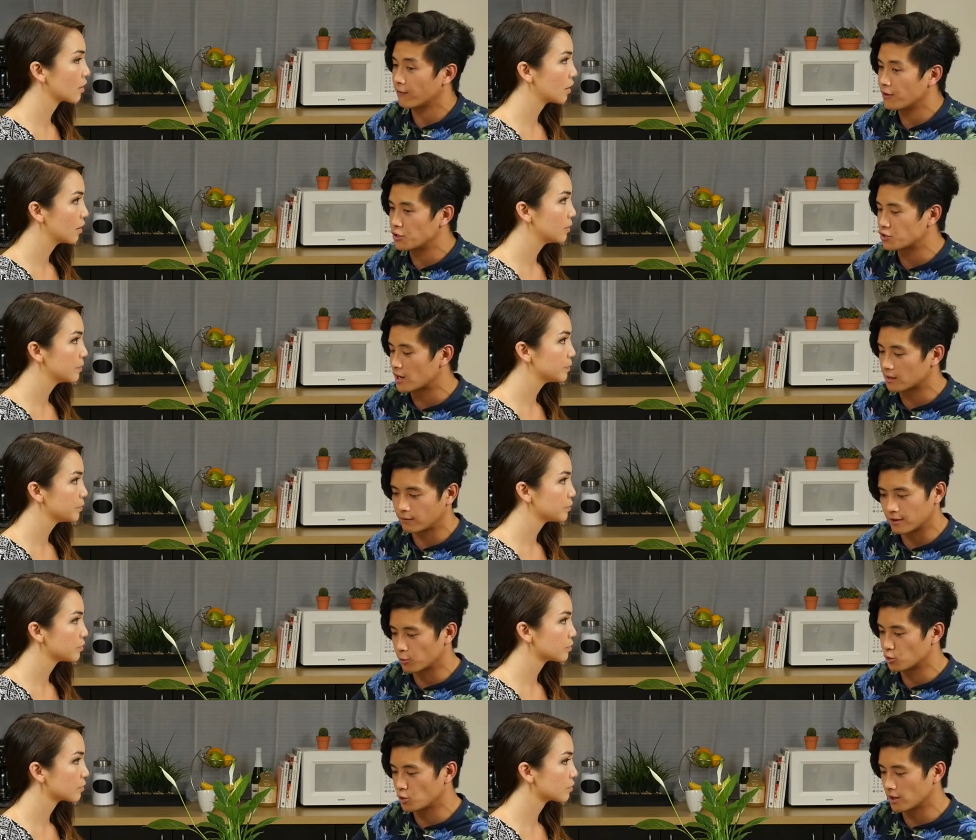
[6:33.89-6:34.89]
Speaker 1: find you attractive, like,
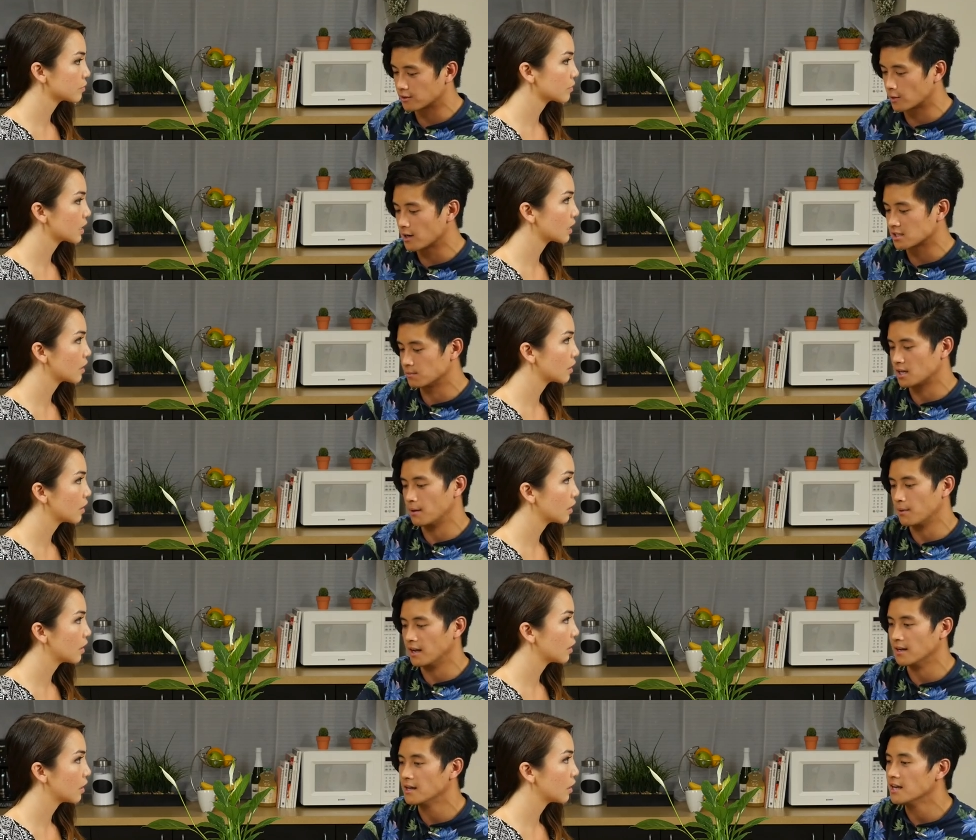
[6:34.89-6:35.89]
would you like to go out sometime?
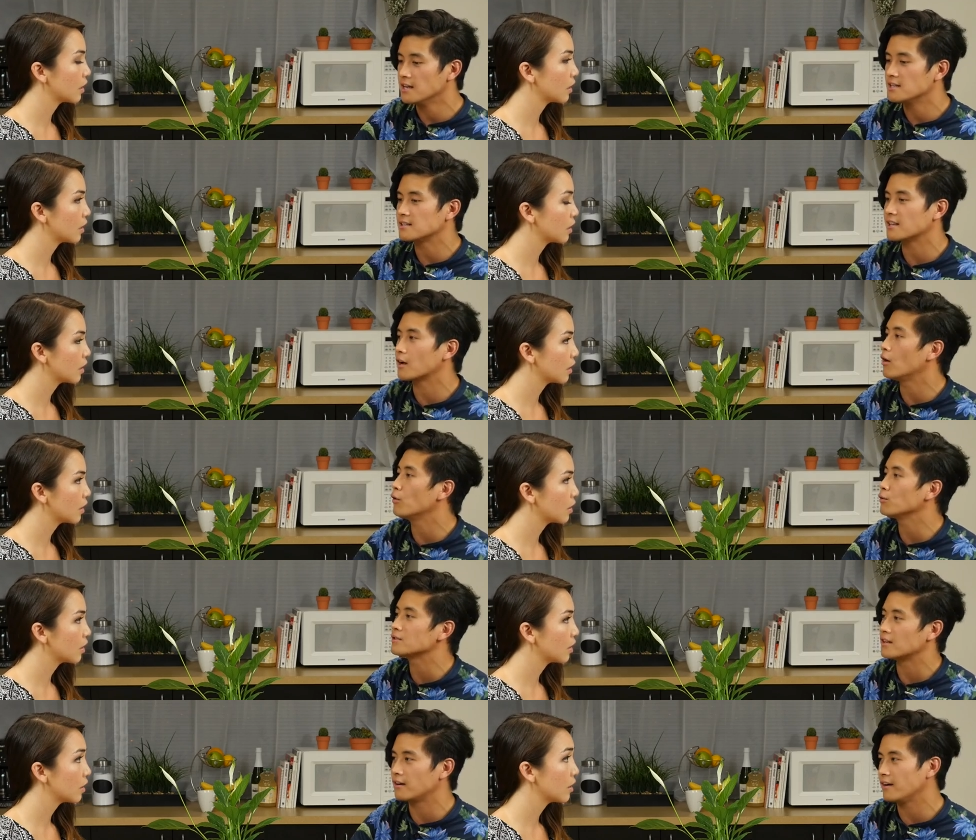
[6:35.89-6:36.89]
And she's like, oh,
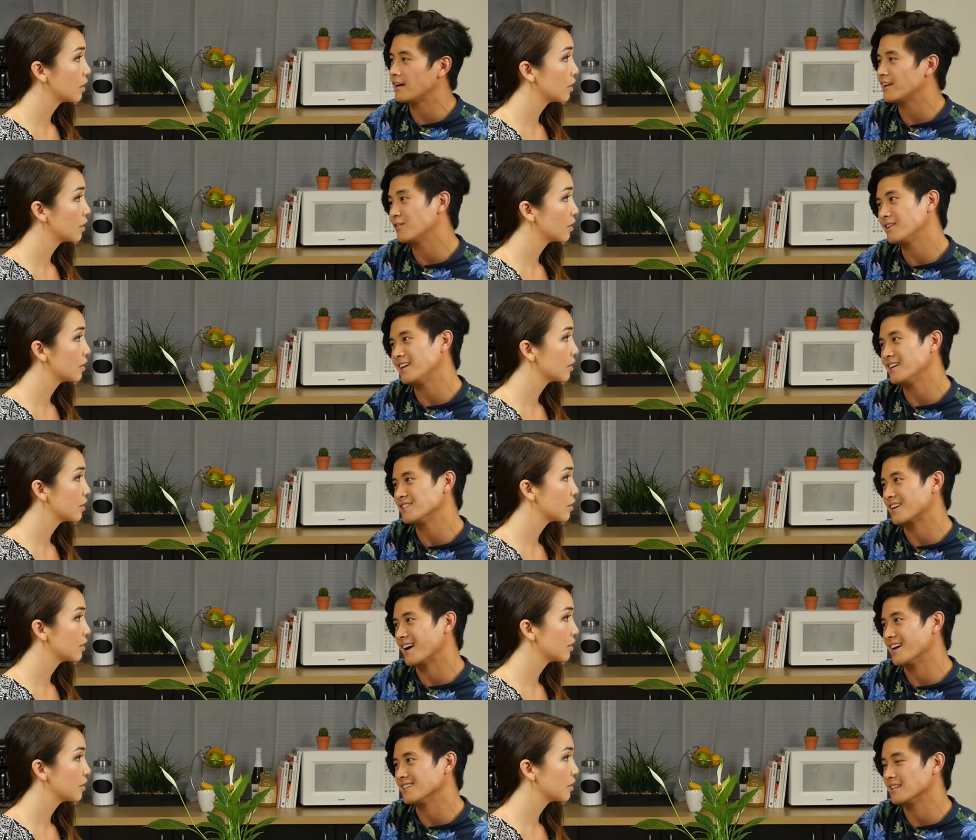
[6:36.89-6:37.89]
sorry, I don't date Asian
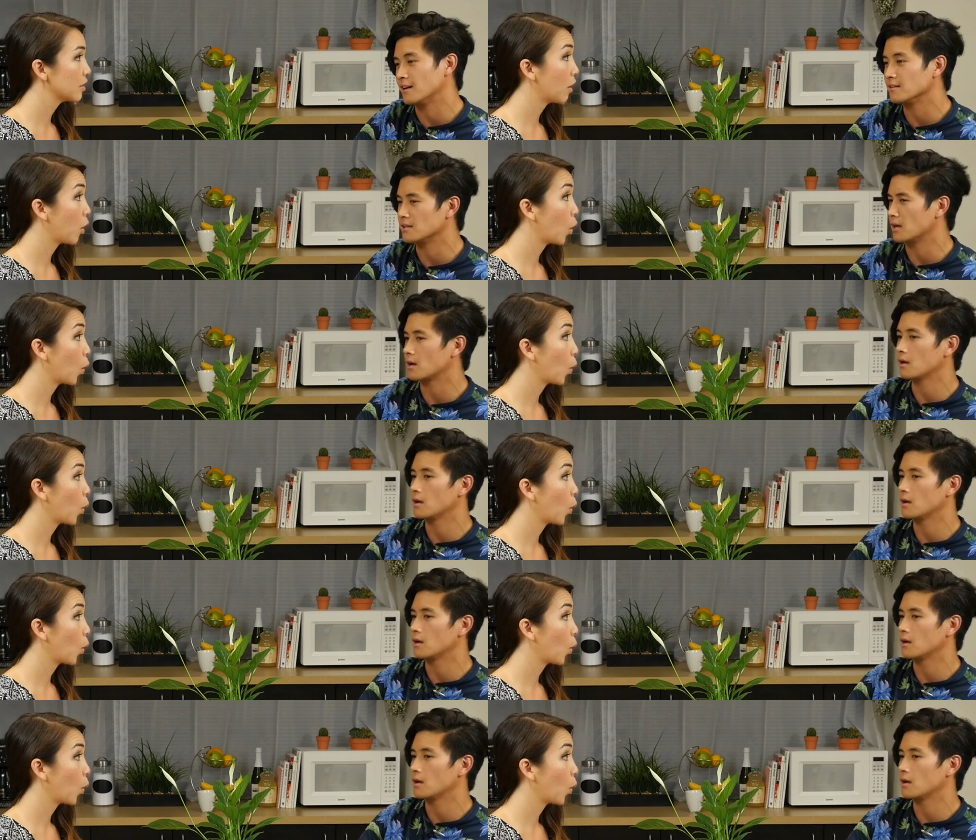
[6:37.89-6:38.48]
guys. And I was like,